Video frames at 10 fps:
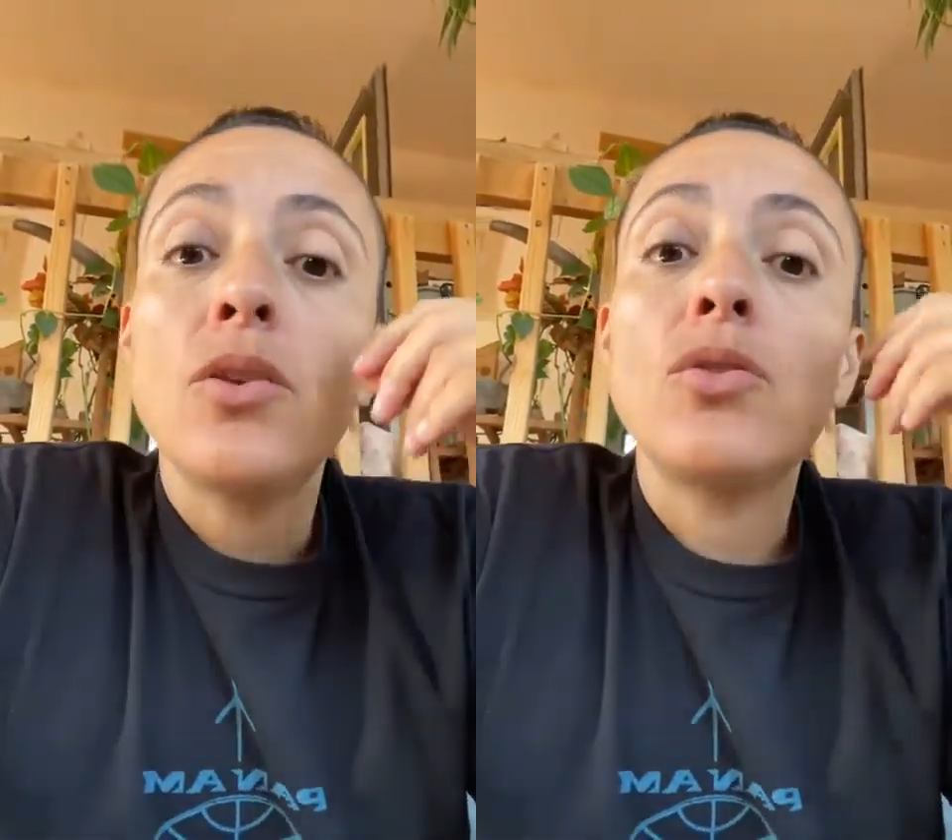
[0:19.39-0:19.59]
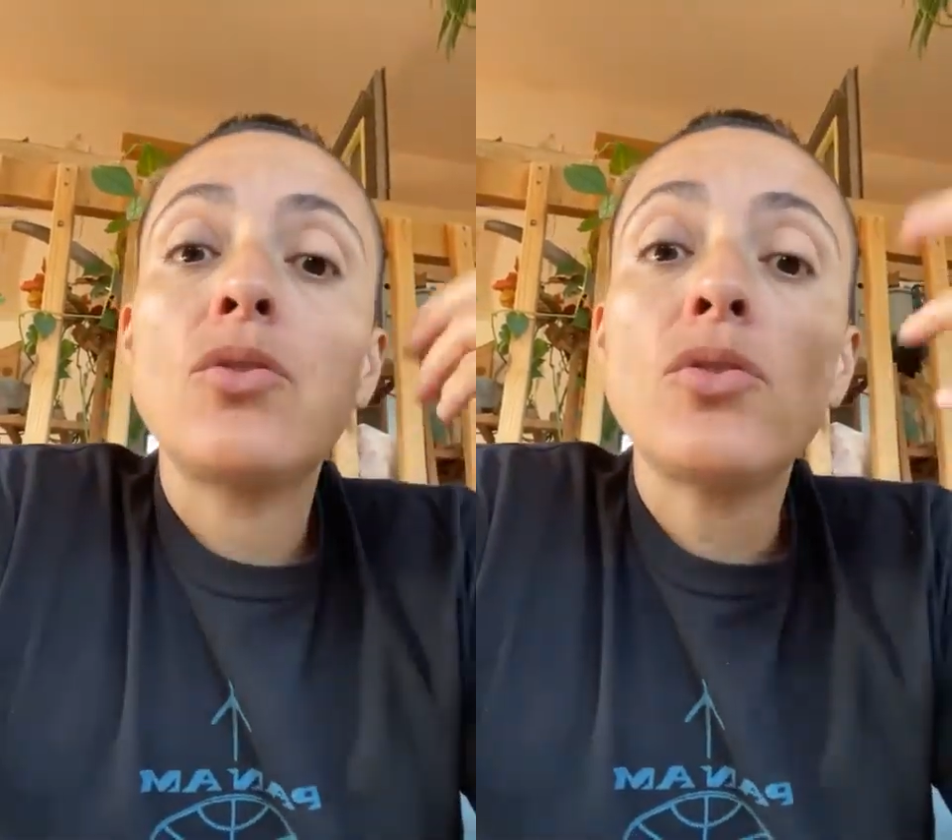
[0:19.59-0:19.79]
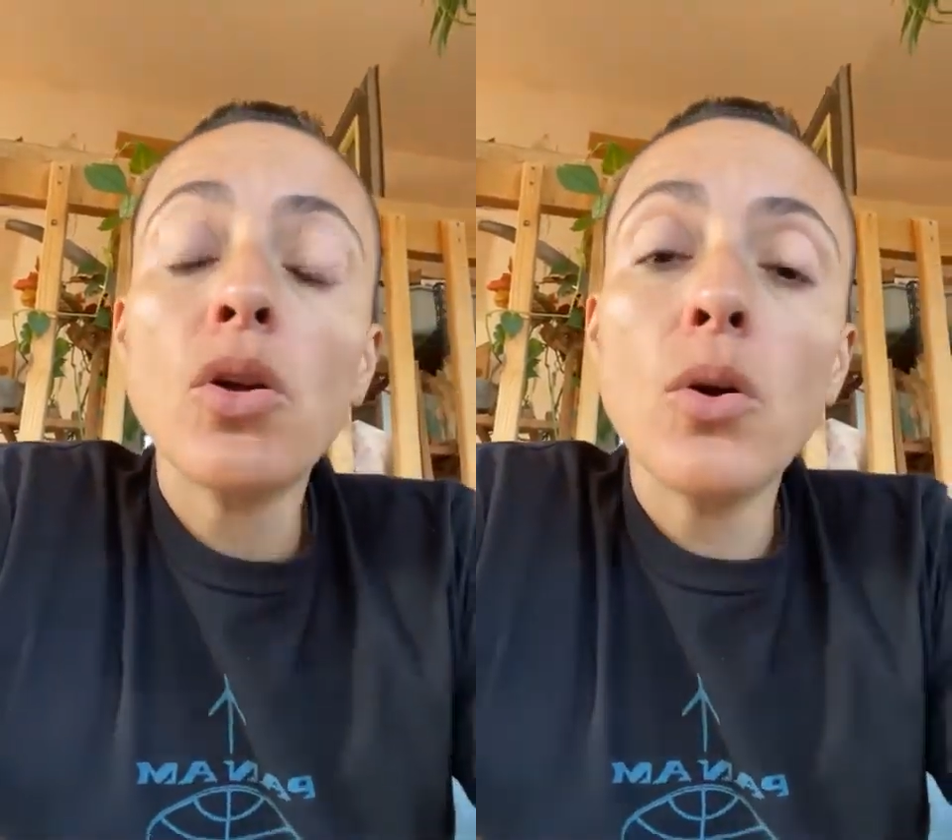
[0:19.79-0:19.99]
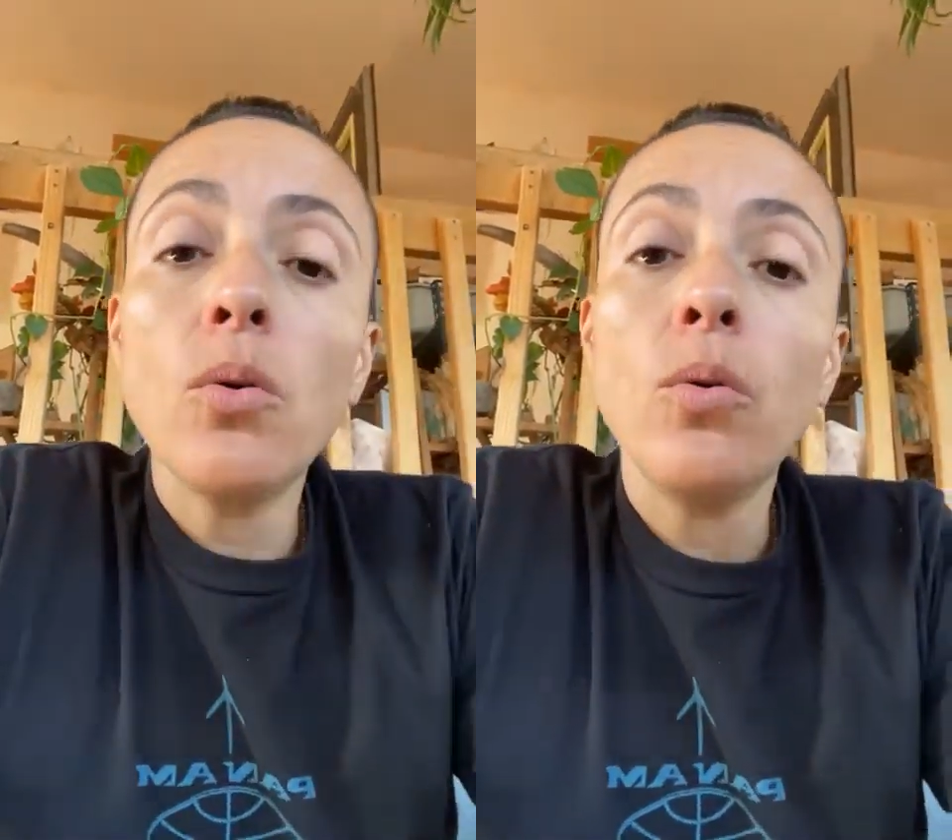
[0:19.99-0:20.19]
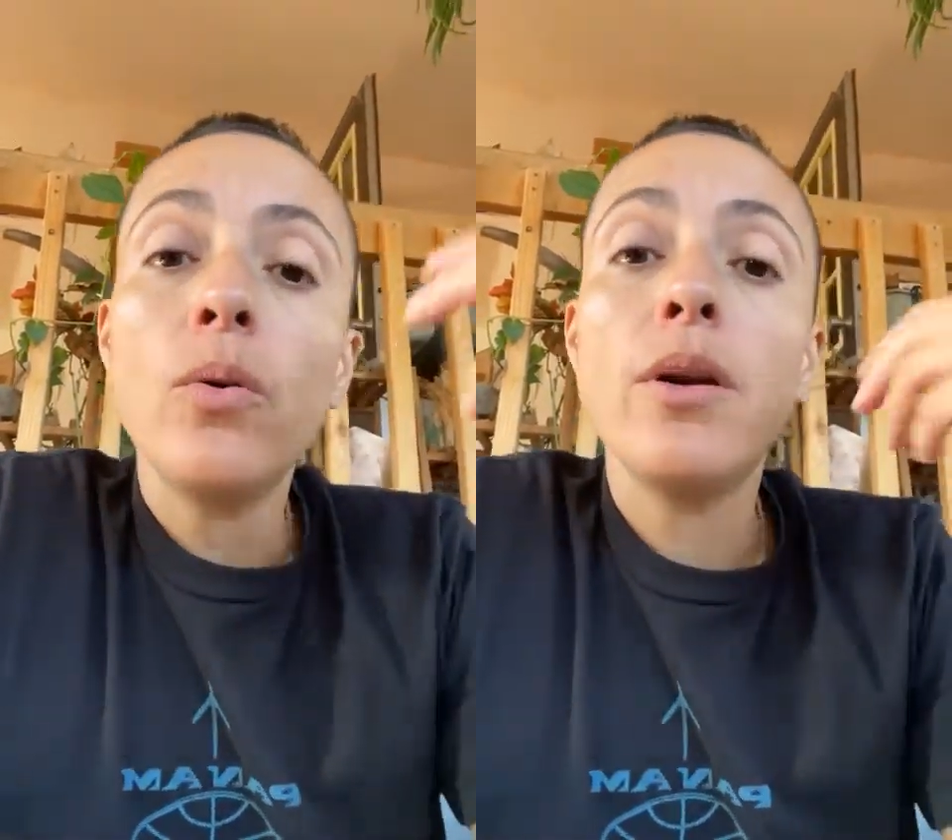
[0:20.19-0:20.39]

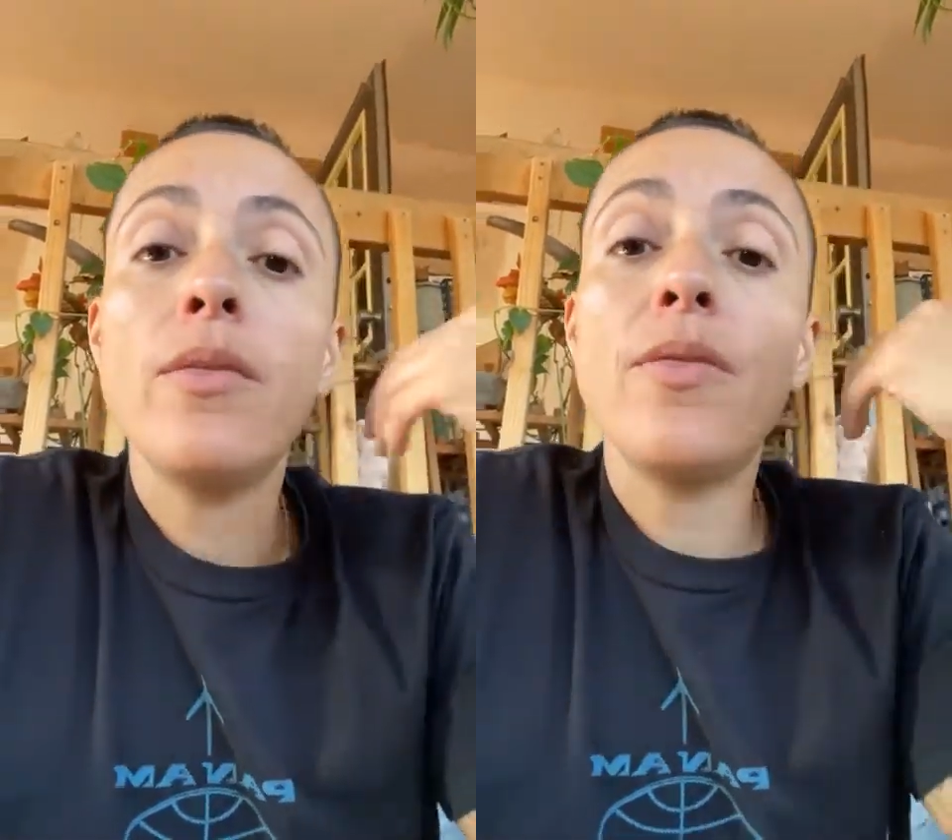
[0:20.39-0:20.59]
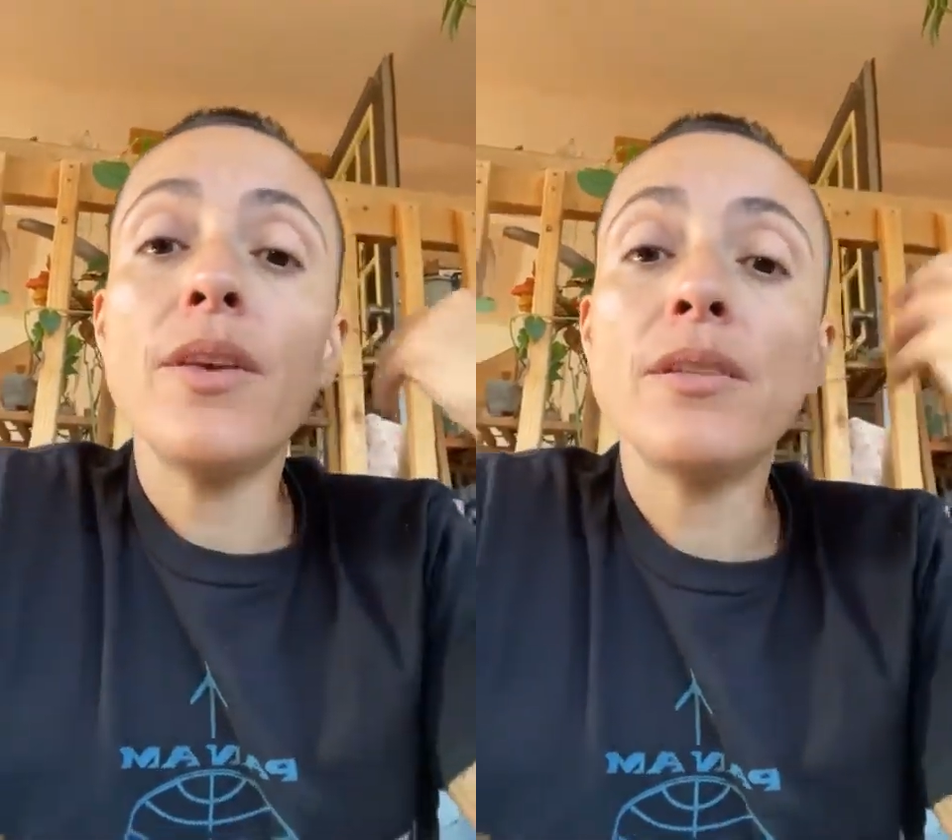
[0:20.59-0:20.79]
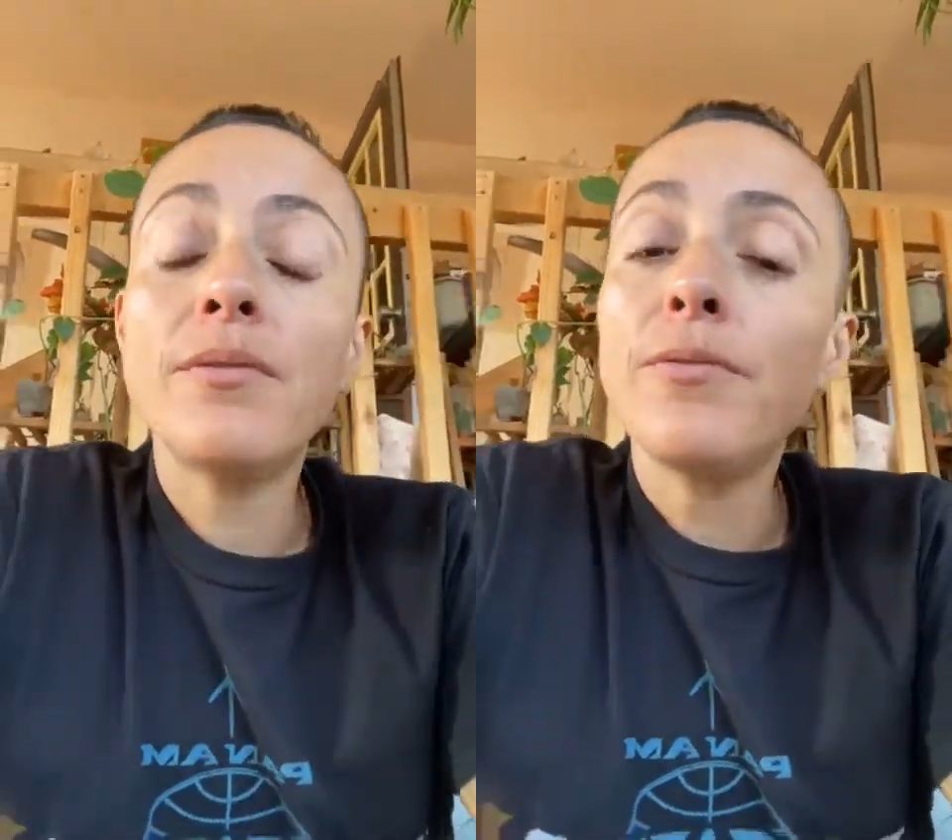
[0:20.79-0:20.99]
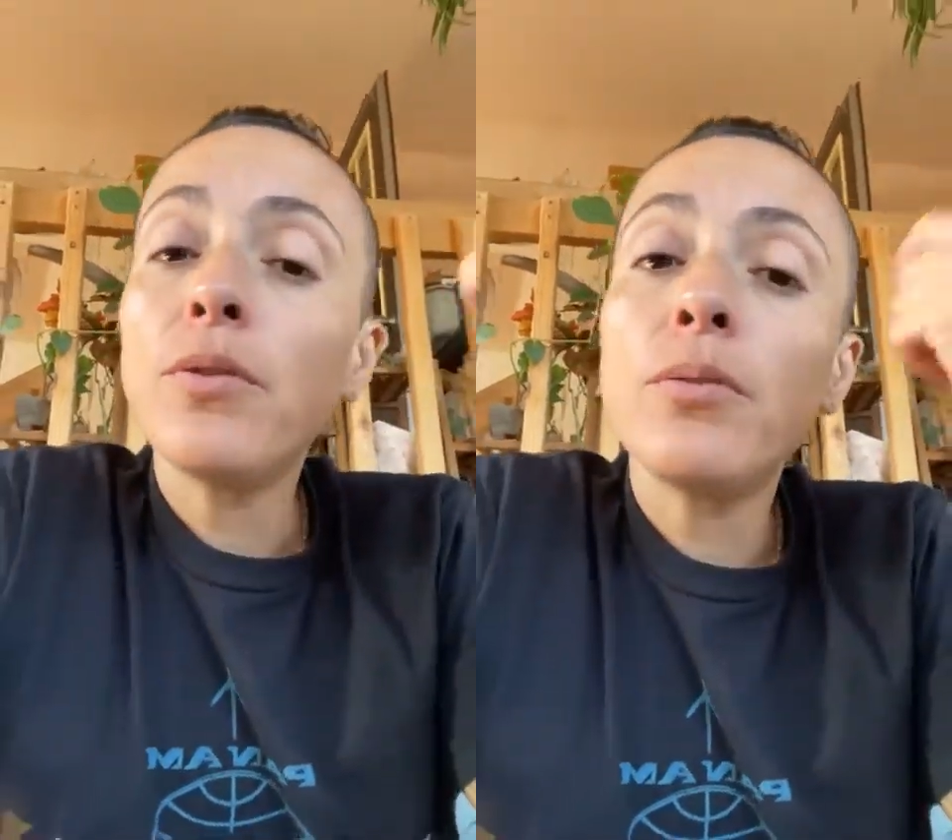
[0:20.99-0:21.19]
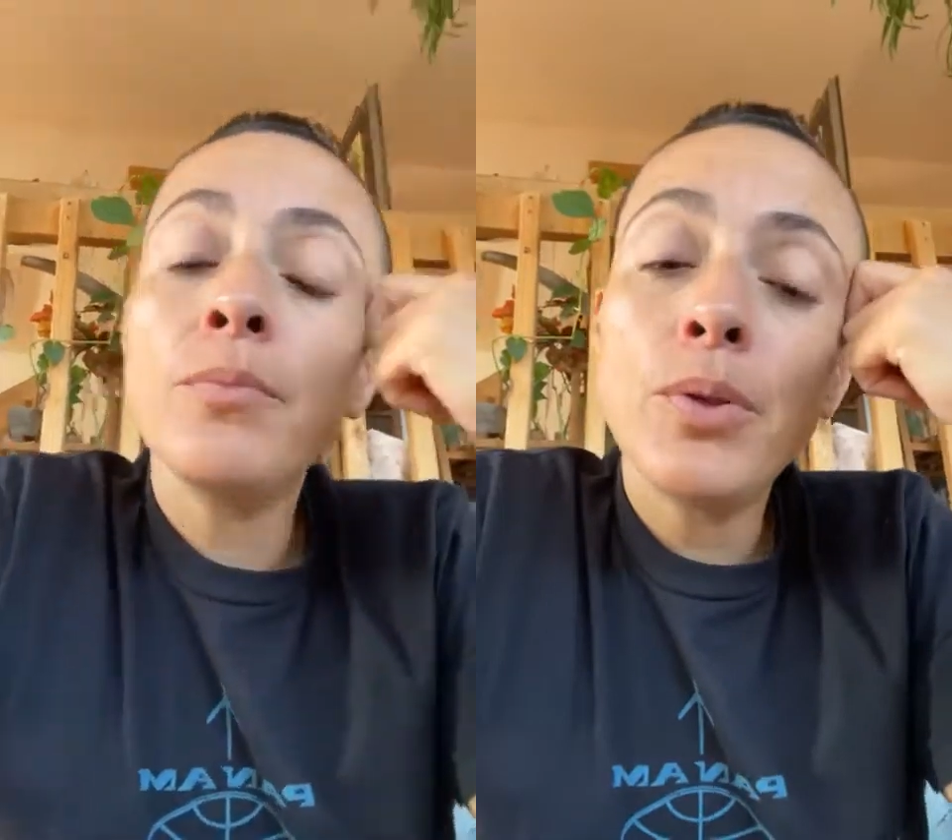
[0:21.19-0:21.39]
So this
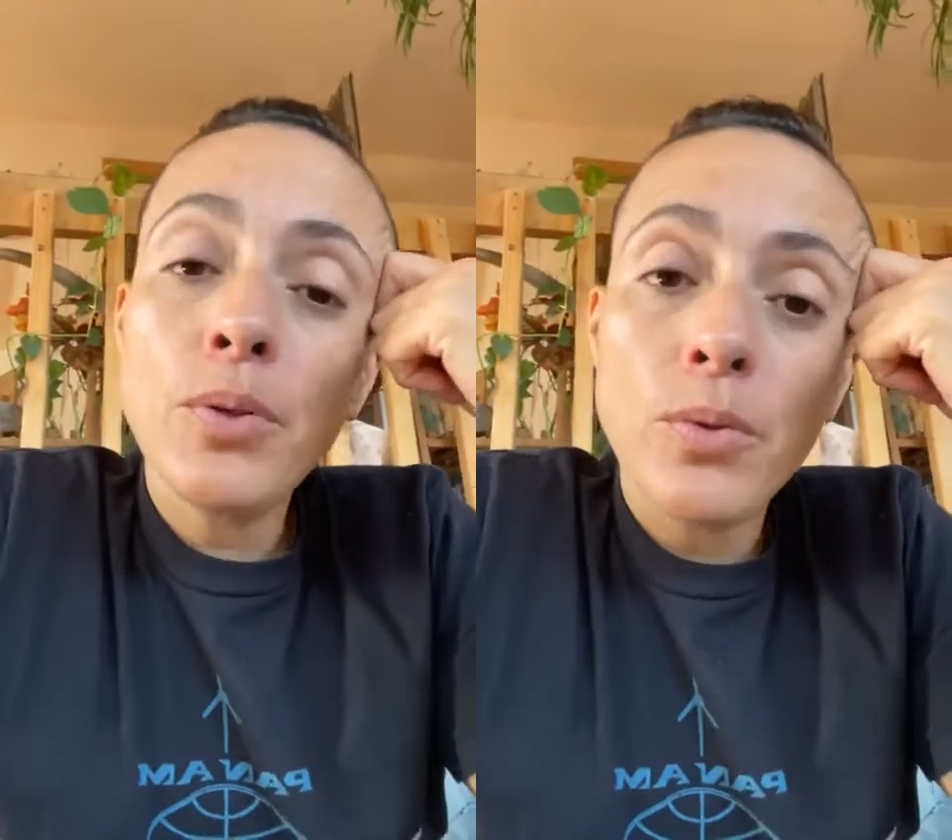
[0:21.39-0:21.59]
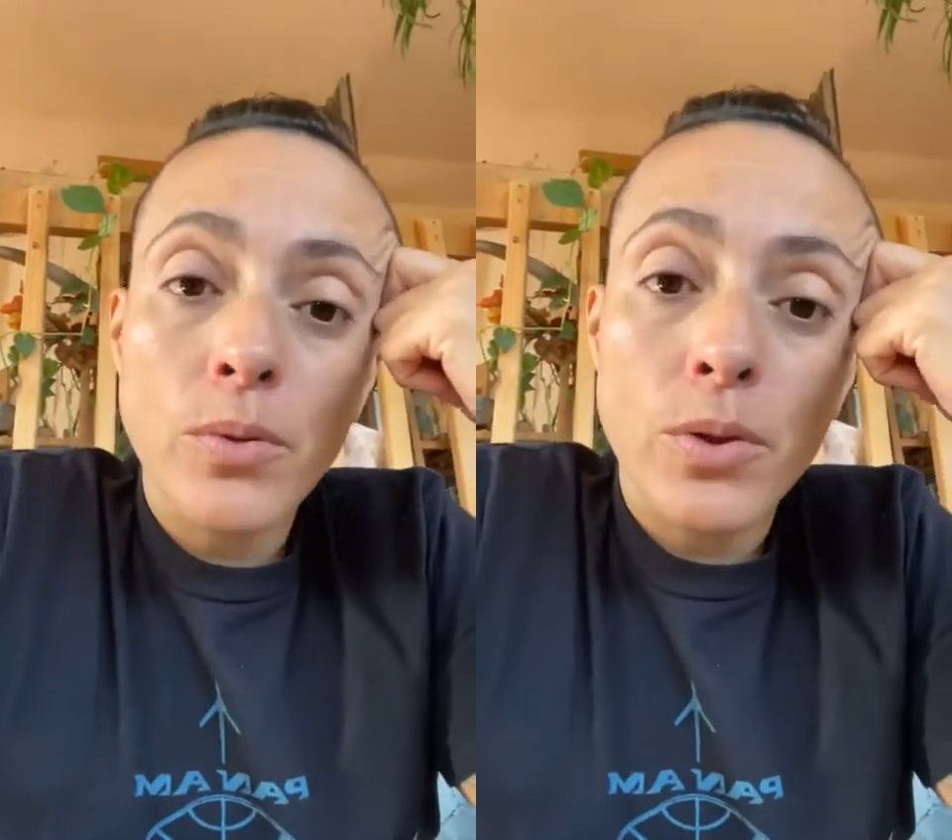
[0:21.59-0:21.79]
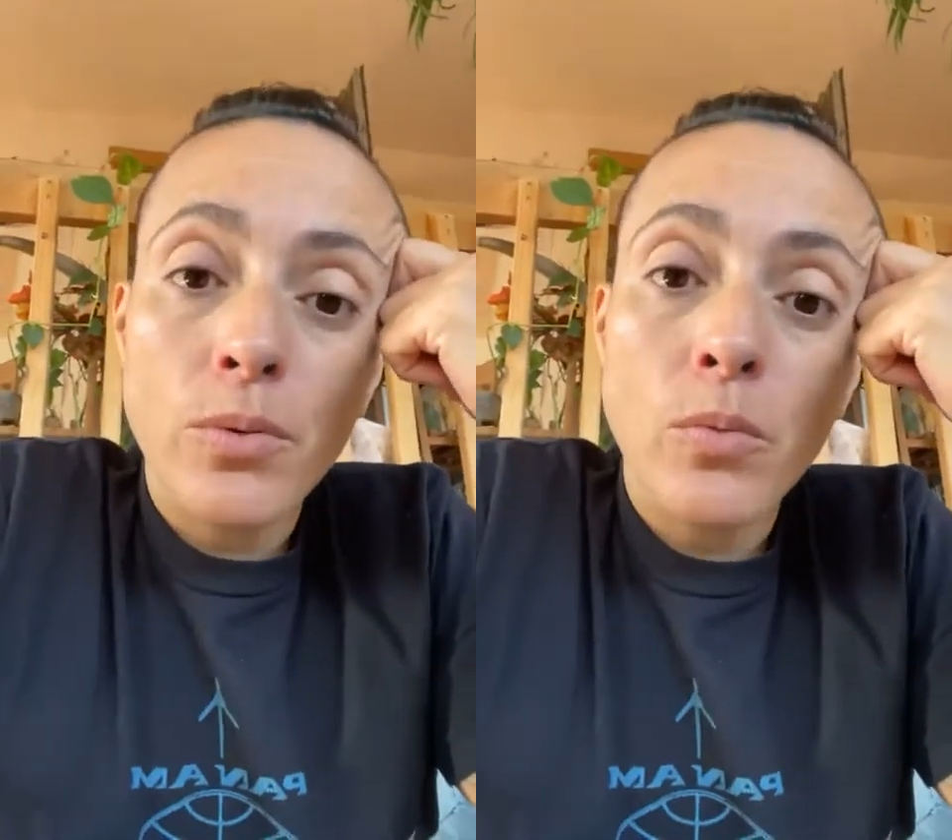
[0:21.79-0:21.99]
full moon,